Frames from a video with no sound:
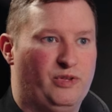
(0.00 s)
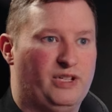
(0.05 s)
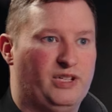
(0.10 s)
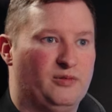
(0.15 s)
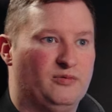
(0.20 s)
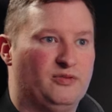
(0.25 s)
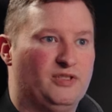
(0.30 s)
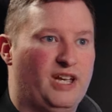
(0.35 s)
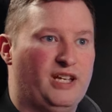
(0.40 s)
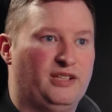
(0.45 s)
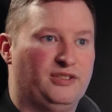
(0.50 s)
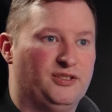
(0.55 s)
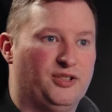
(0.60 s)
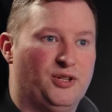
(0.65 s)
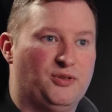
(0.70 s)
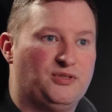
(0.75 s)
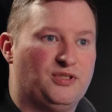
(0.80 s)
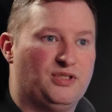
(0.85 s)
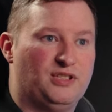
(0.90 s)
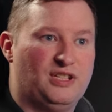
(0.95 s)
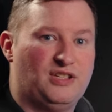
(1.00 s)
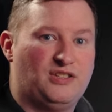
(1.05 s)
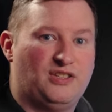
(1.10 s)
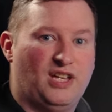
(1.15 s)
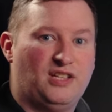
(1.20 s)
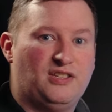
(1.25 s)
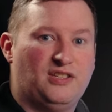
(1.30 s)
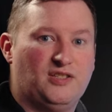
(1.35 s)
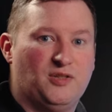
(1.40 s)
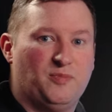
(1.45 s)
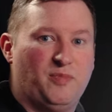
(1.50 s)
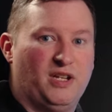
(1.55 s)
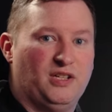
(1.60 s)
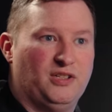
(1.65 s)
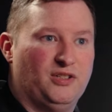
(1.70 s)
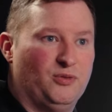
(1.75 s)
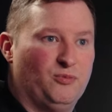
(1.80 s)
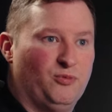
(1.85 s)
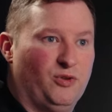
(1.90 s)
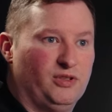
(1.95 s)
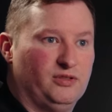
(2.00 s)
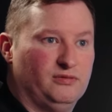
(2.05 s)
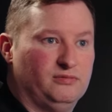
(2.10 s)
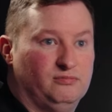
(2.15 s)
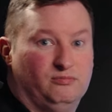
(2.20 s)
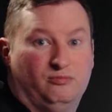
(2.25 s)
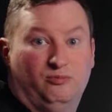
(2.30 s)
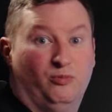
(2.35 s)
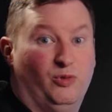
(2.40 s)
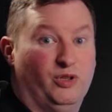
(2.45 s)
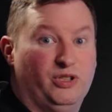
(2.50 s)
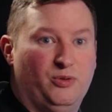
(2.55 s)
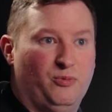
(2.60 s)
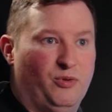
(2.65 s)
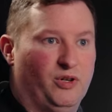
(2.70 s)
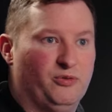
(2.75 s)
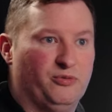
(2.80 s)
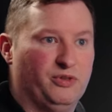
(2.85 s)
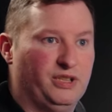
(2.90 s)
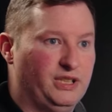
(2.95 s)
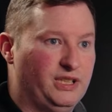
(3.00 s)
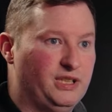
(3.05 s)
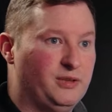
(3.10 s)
can tailor those to the aesthetic depending on what, what you want really.